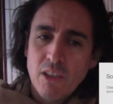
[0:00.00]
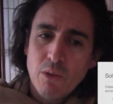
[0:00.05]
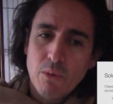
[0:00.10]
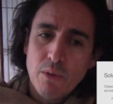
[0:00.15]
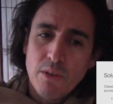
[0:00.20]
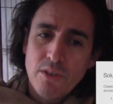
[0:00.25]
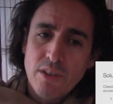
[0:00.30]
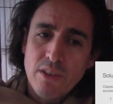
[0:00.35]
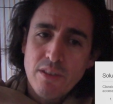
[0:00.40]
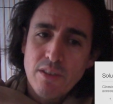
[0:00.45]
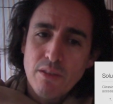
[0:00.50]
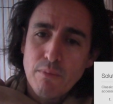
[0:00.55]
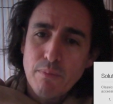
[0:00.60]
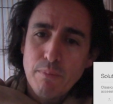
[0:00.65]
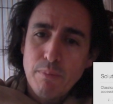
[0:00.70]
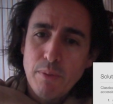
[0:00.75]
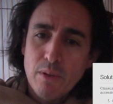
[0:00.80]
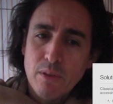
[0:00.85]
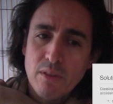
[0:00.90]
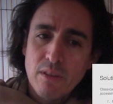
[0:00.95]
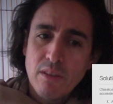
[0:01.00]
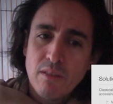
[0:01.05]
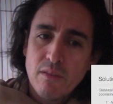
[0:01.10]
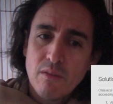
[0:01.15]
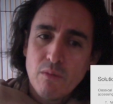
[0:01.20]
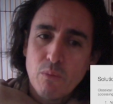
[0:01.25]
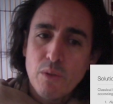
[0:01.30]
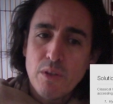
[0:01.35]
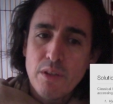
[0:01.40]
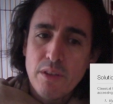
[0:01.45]
which isn't built,
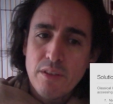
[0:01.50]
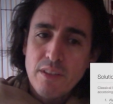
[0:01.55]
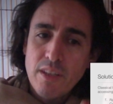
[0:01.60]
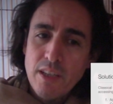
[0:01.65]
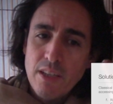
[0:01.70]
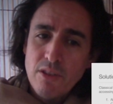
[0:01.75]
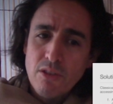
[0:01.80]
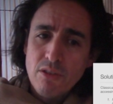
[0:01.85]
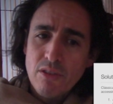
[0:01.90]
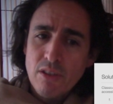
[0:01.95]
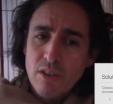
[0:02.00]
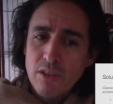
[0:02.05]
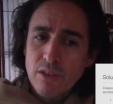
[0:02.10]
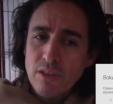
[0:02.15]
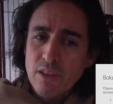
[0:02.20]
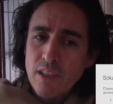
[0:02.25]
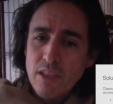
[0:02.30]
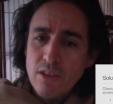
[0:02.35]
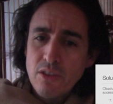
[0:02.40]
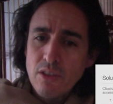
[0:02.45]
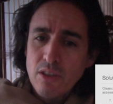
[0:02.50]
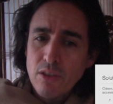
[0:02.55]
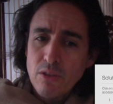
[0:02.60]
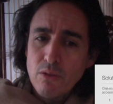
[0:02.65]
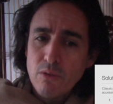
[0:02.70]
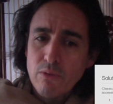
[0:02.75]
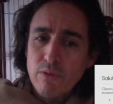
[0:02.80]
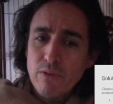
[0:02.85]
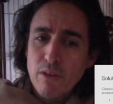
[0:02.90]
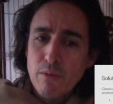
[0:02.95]
where the teachers aren't teaching
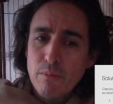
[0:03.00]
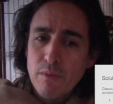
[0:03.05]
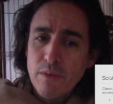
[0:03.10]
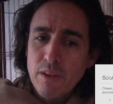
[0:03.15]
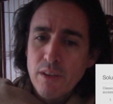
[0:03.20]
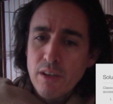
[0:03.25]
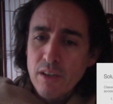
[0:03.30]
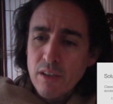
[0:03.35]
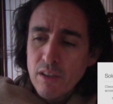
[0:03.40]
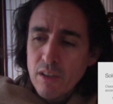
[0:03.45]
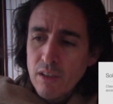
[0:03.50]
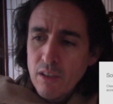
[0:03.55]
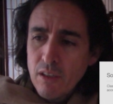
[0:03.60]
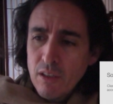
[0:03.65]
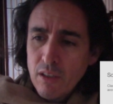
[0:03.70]
you from their